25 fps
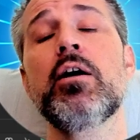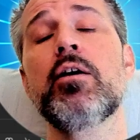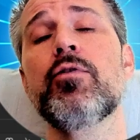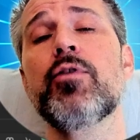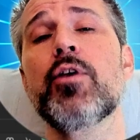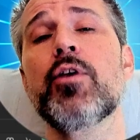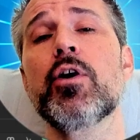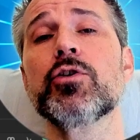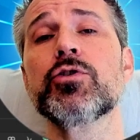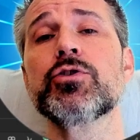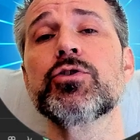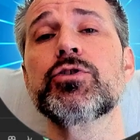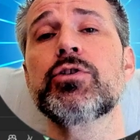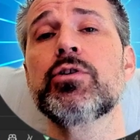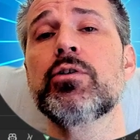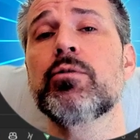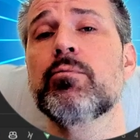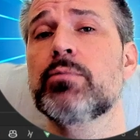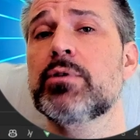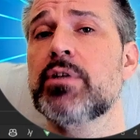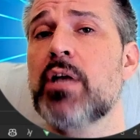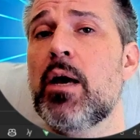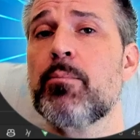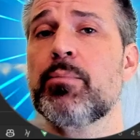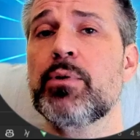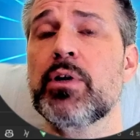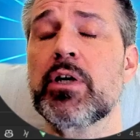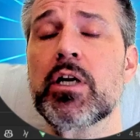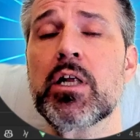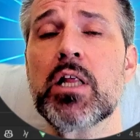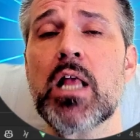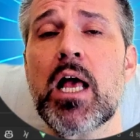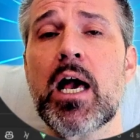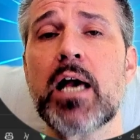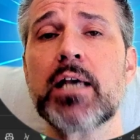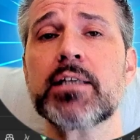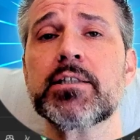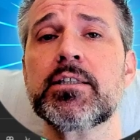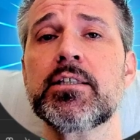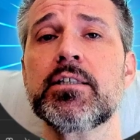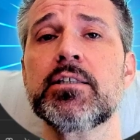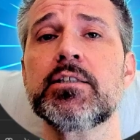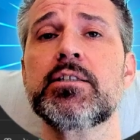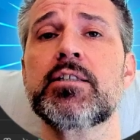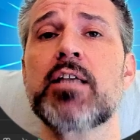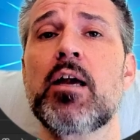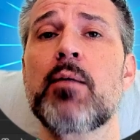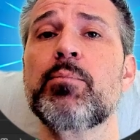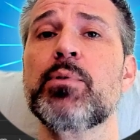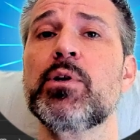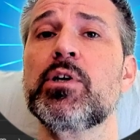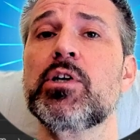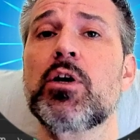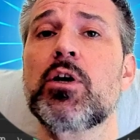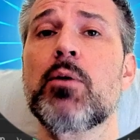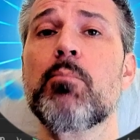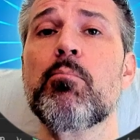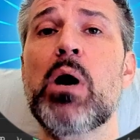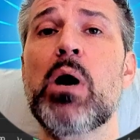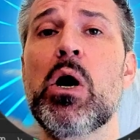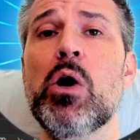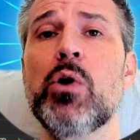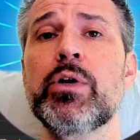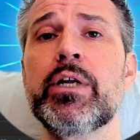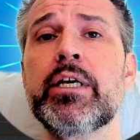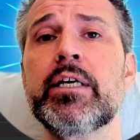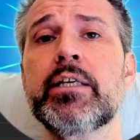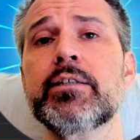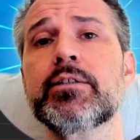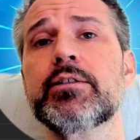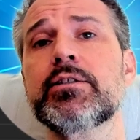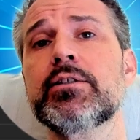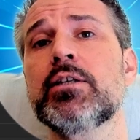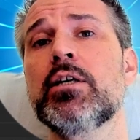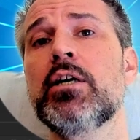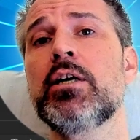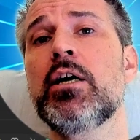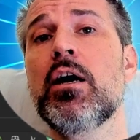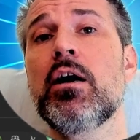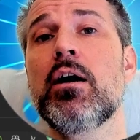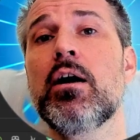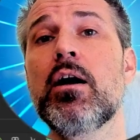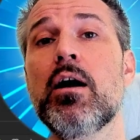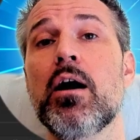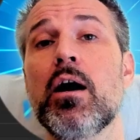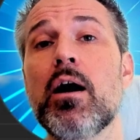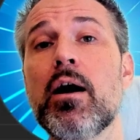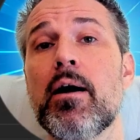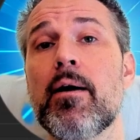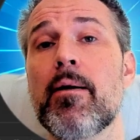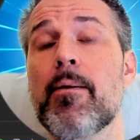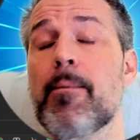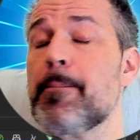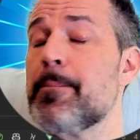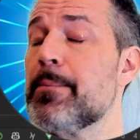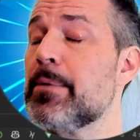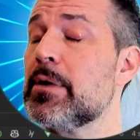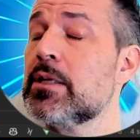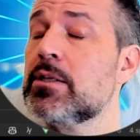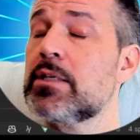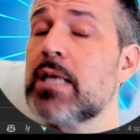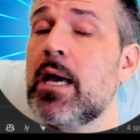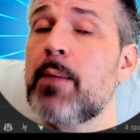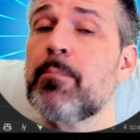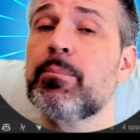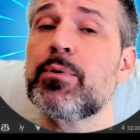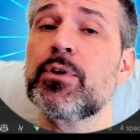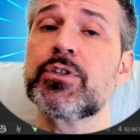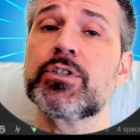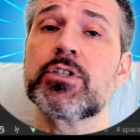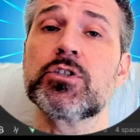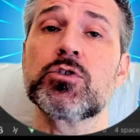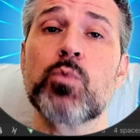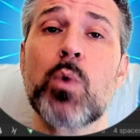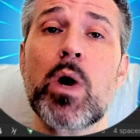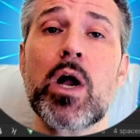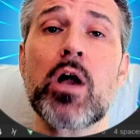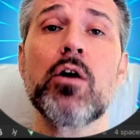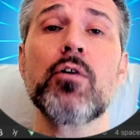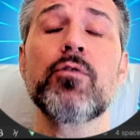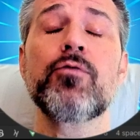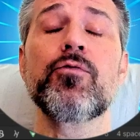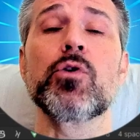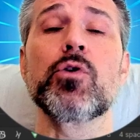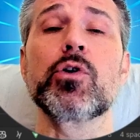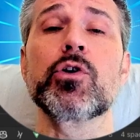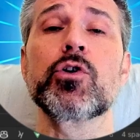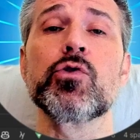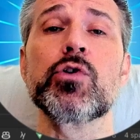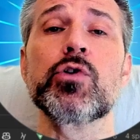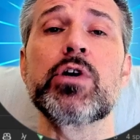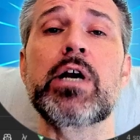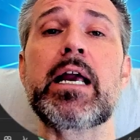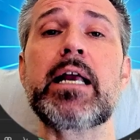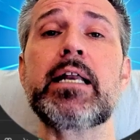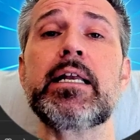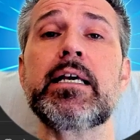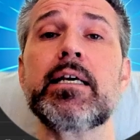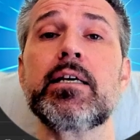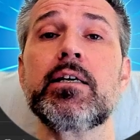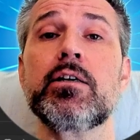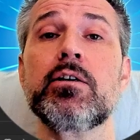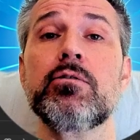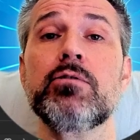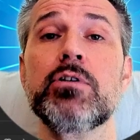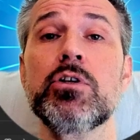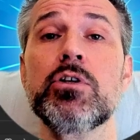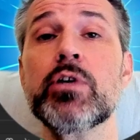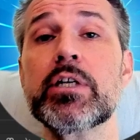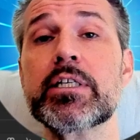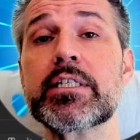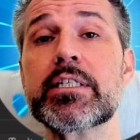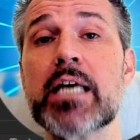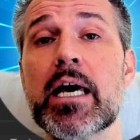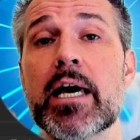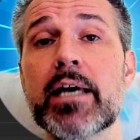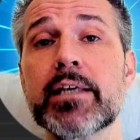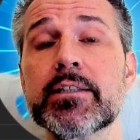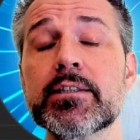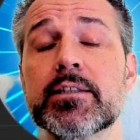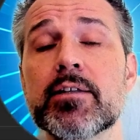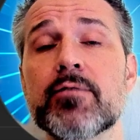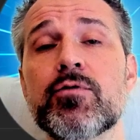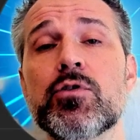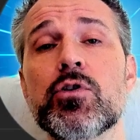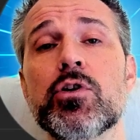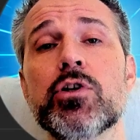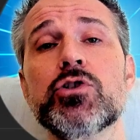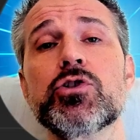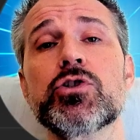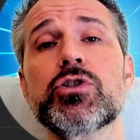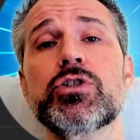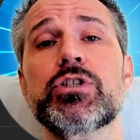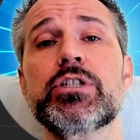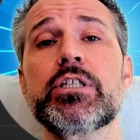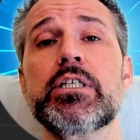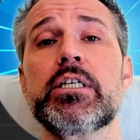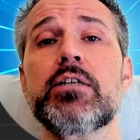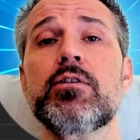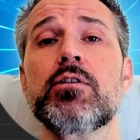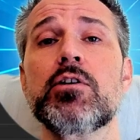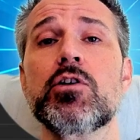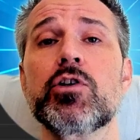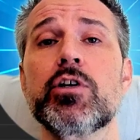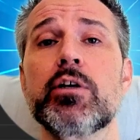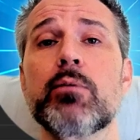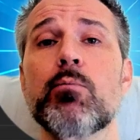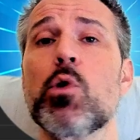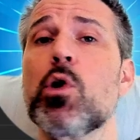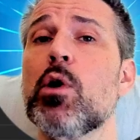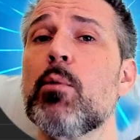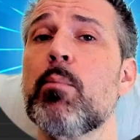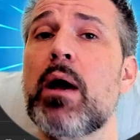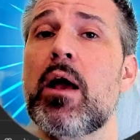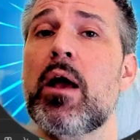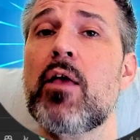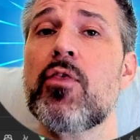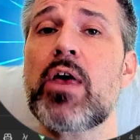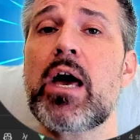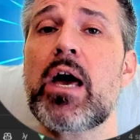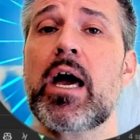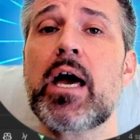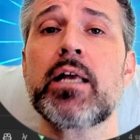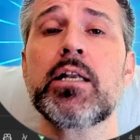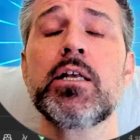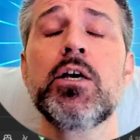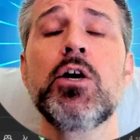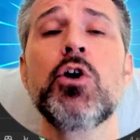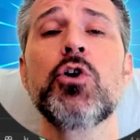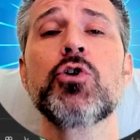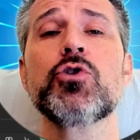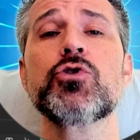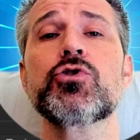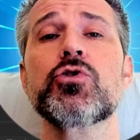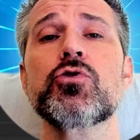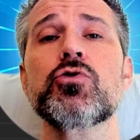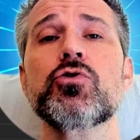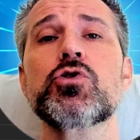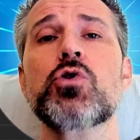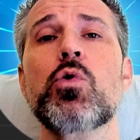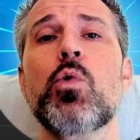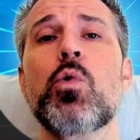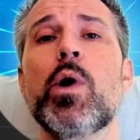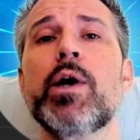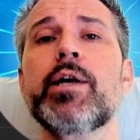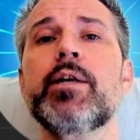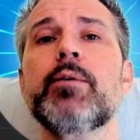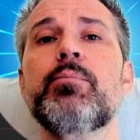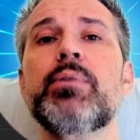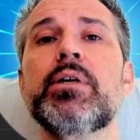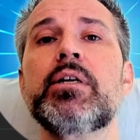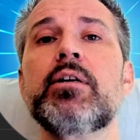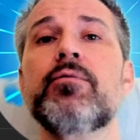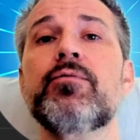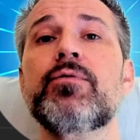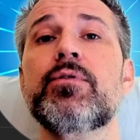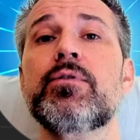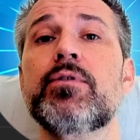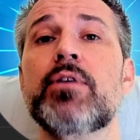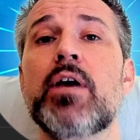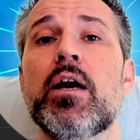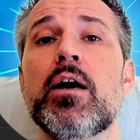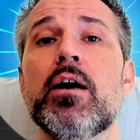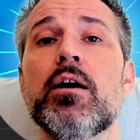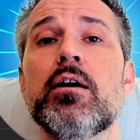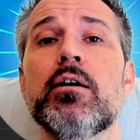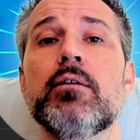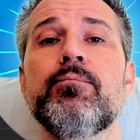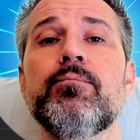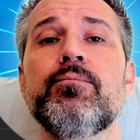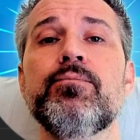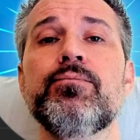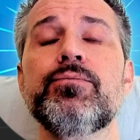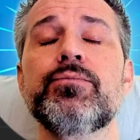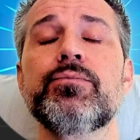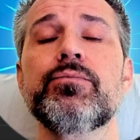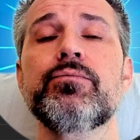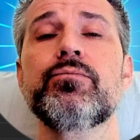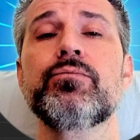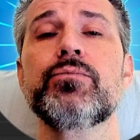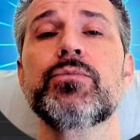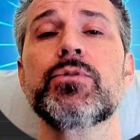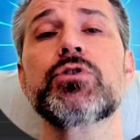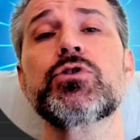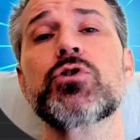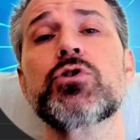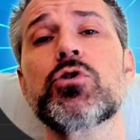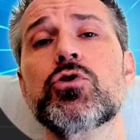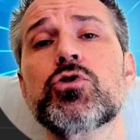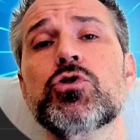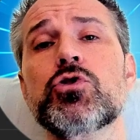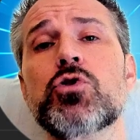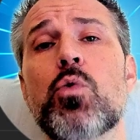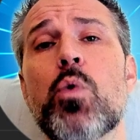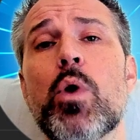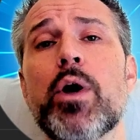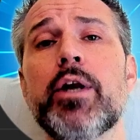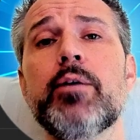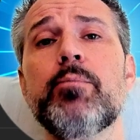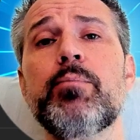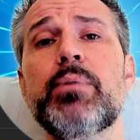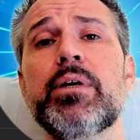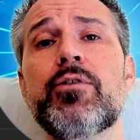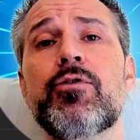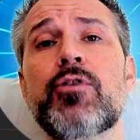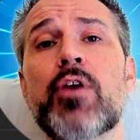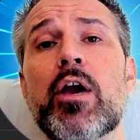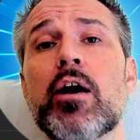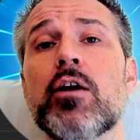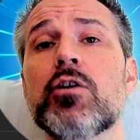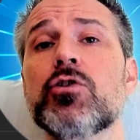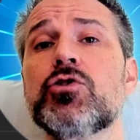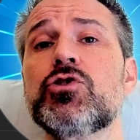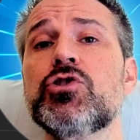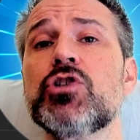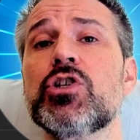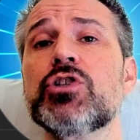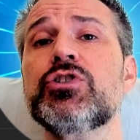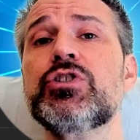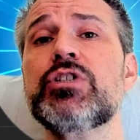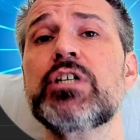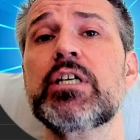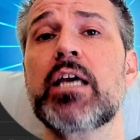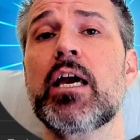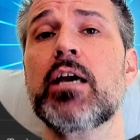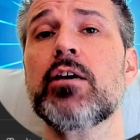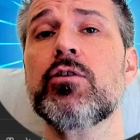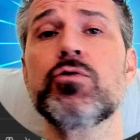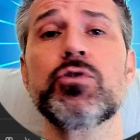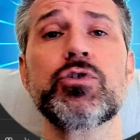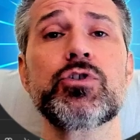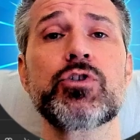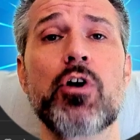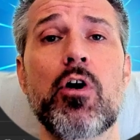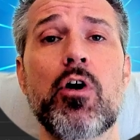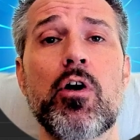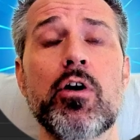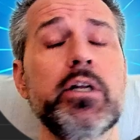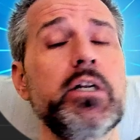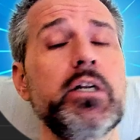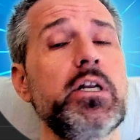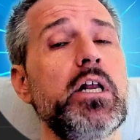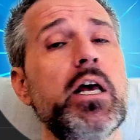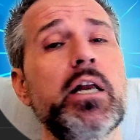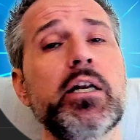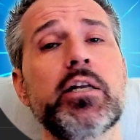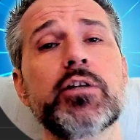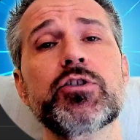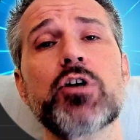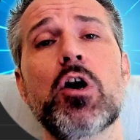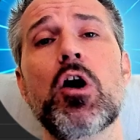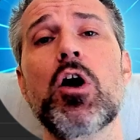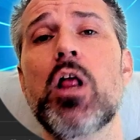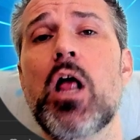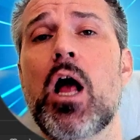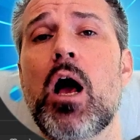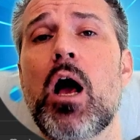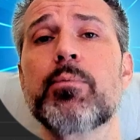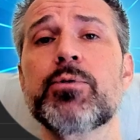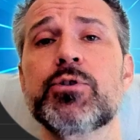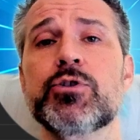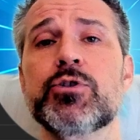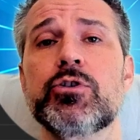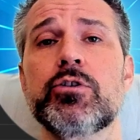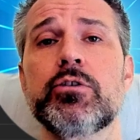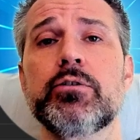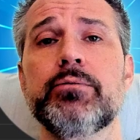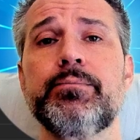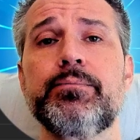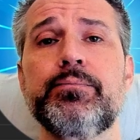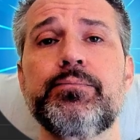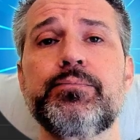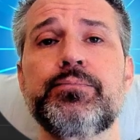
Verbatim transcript: There's template classes, template components, um, templates as well for creating unit tests if you're interested in learning more about that. So there's quite a bit of there. So there's quite a bit there just to get you started and it's all optional.